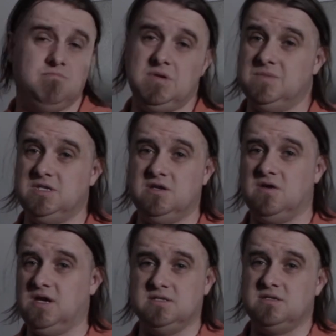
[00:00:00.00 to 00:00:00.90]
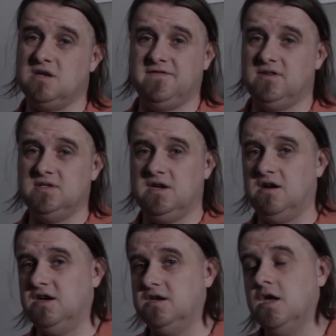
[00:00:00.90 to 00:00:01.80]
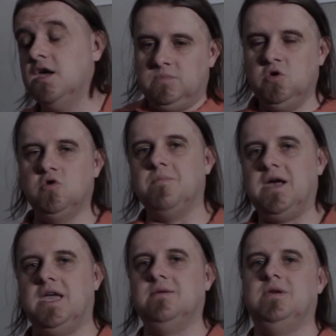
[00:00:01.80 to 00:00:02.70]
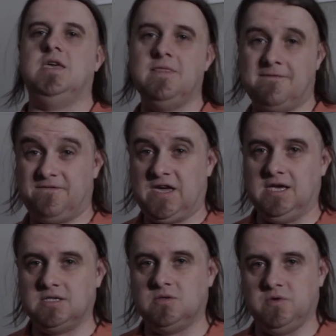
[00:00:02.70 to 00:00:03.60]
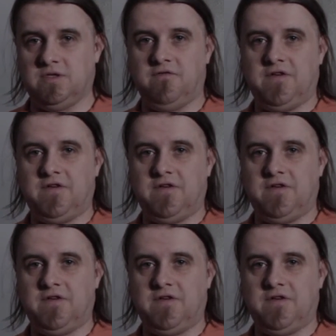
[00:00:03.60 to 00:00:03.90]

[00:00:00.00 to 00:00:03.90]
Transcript: Mimsy agrees, it's not very scary. Nuke my enemy in the face with a